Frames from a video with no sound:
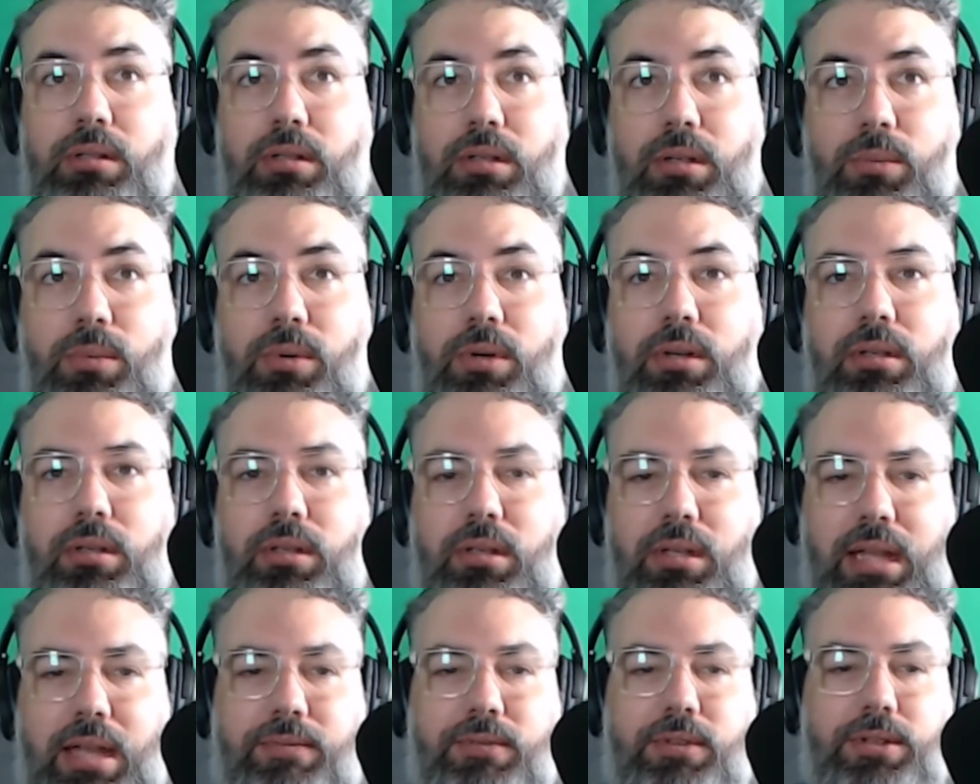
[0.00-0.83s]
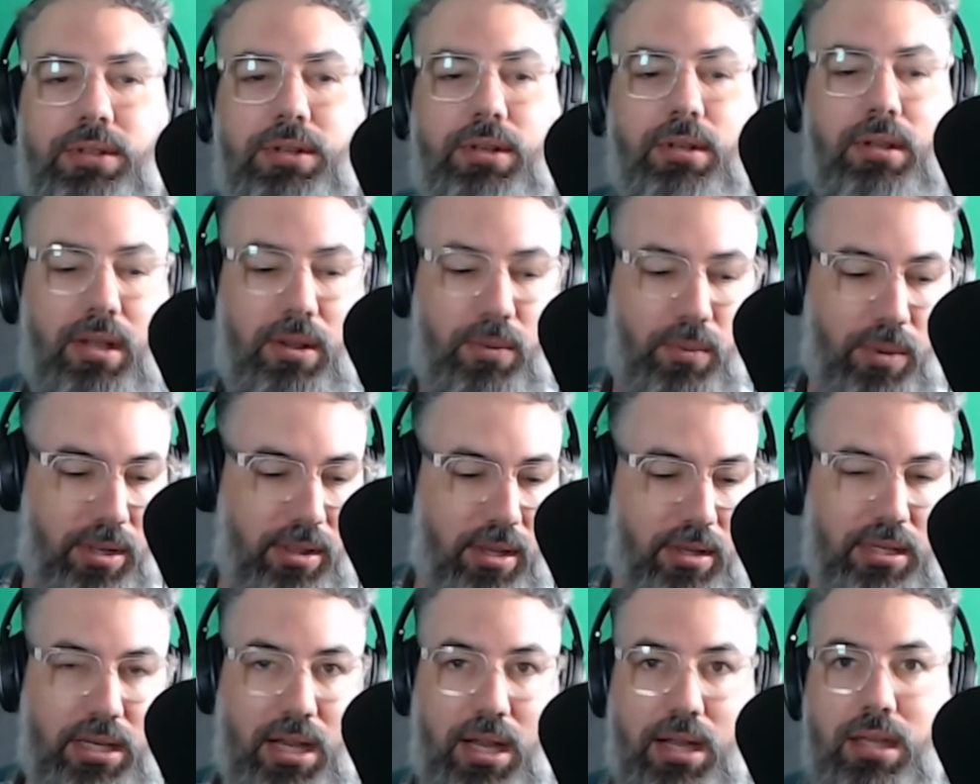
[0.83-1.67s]
You would. You'd have to do like one of
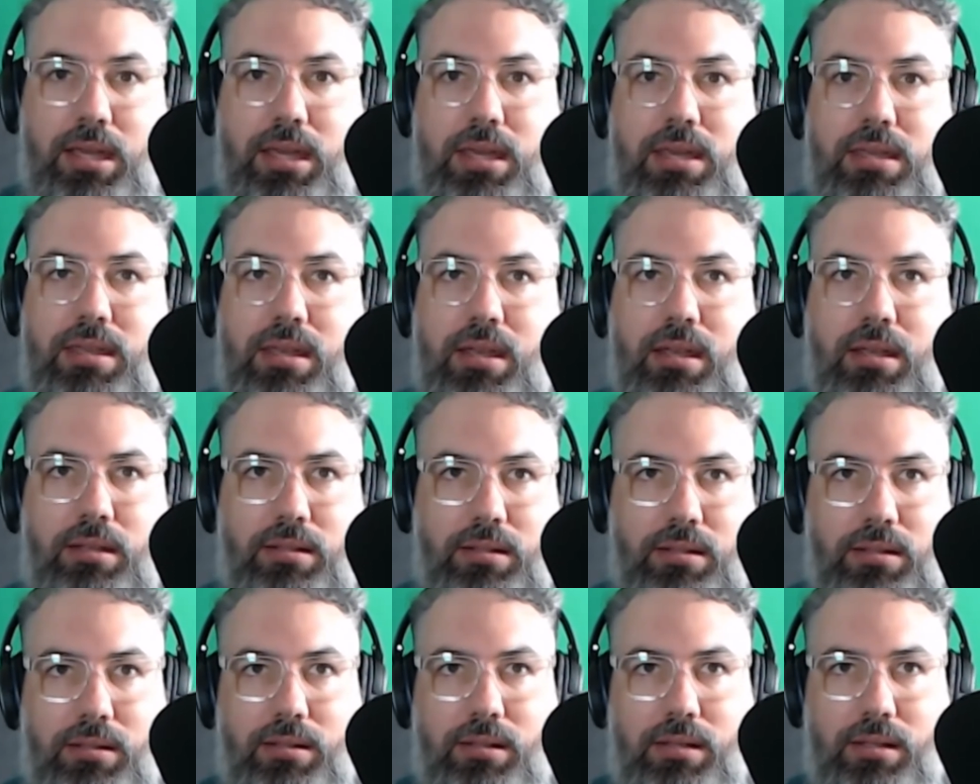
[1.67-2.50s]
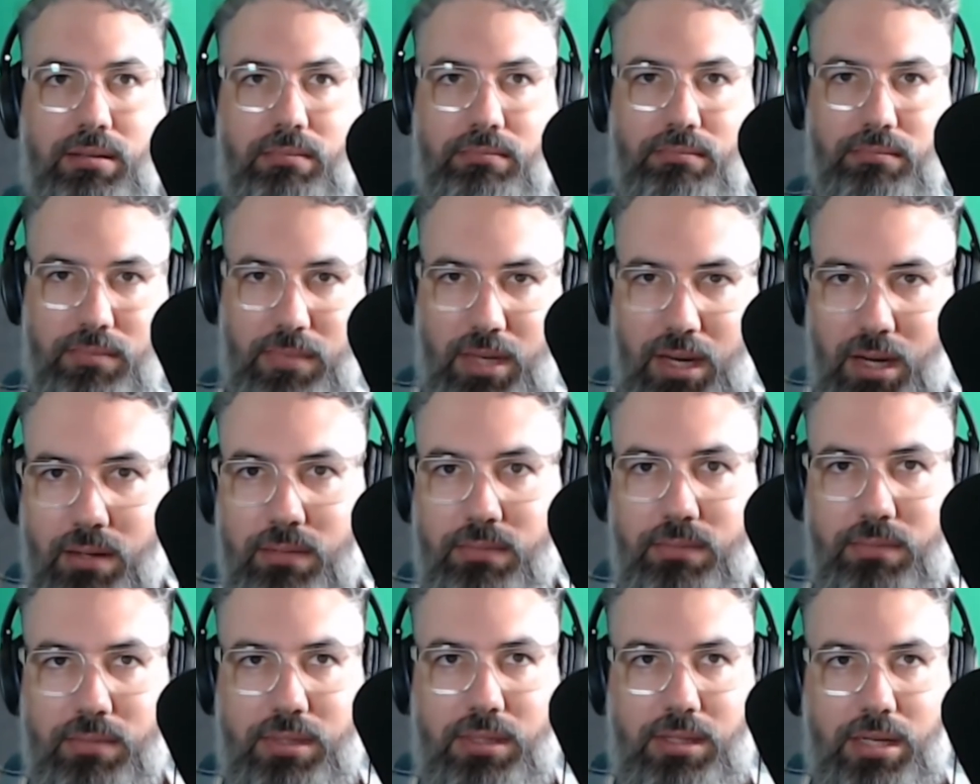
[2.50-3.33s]
those hungy things and,
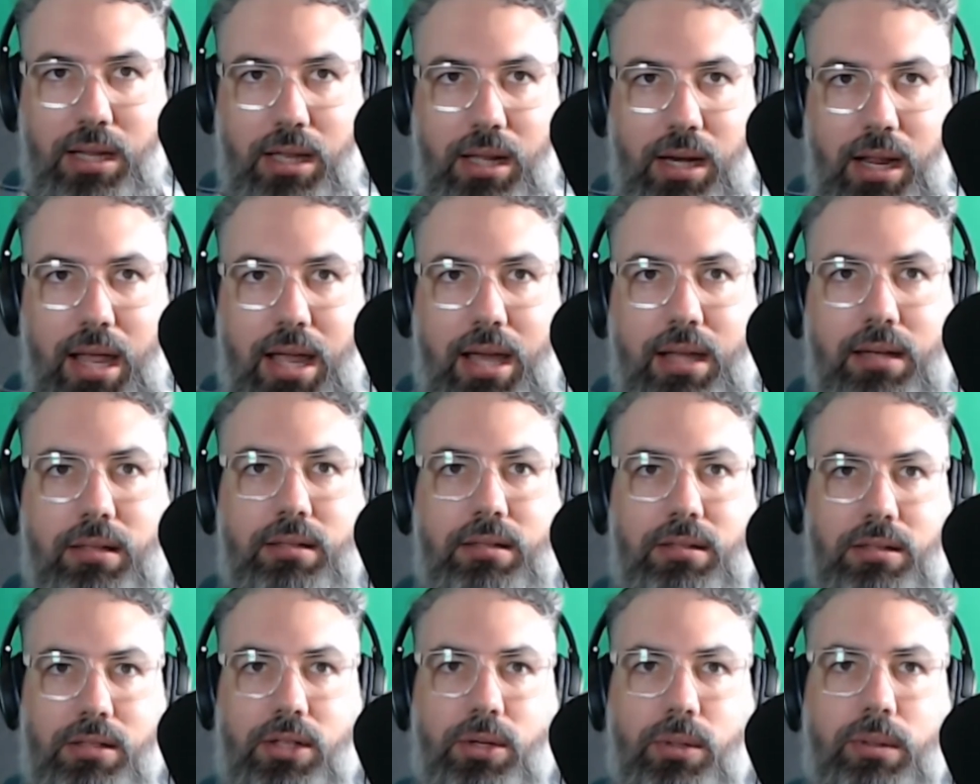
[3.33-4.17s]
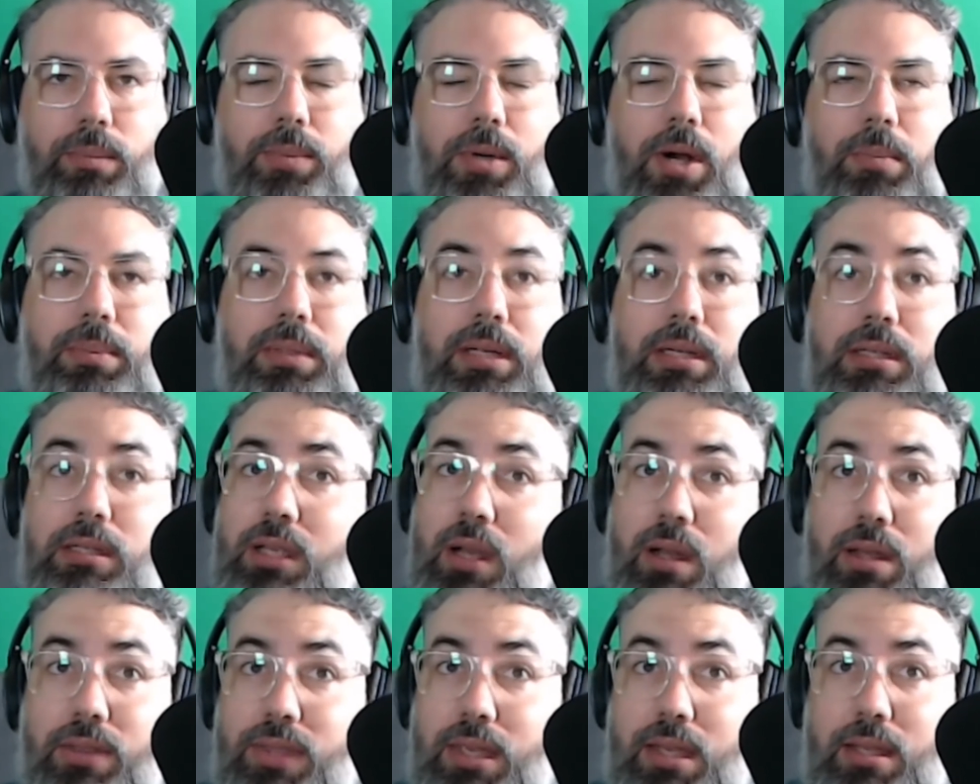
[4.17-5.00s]
dig it out and do it properly.
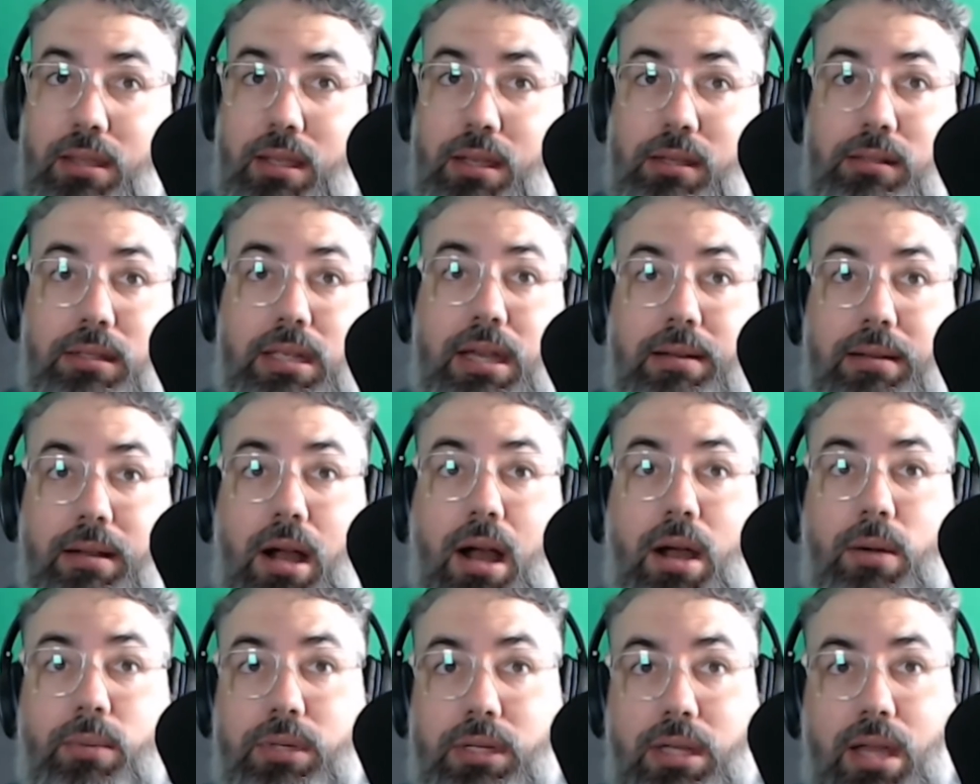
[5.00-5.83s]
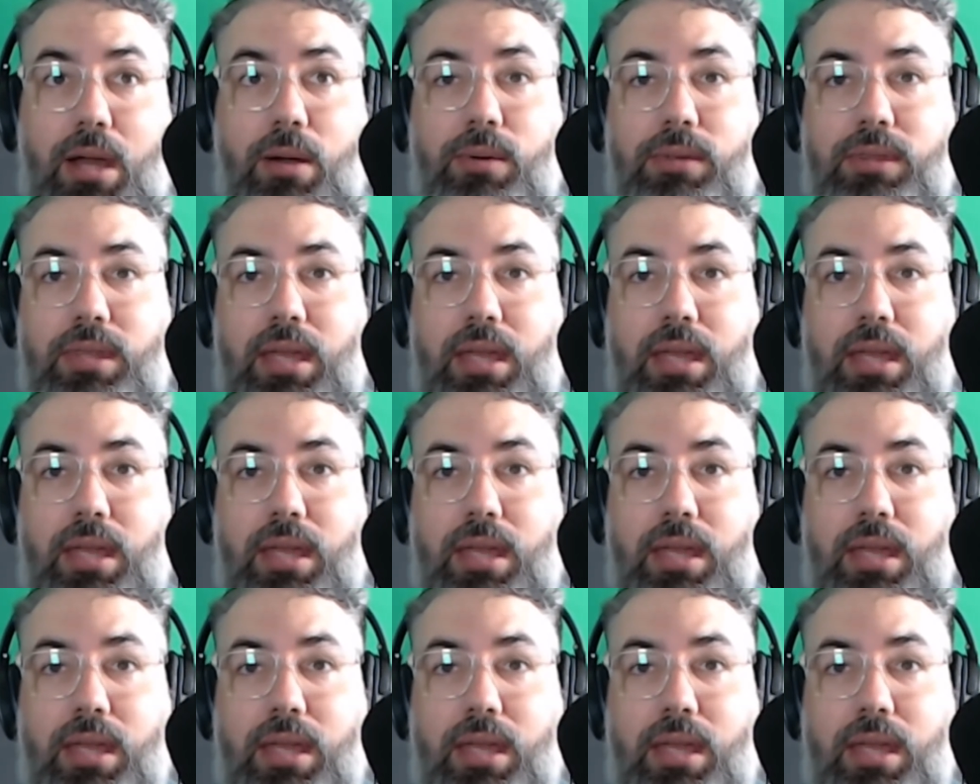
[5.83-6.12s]
So I think, I would go with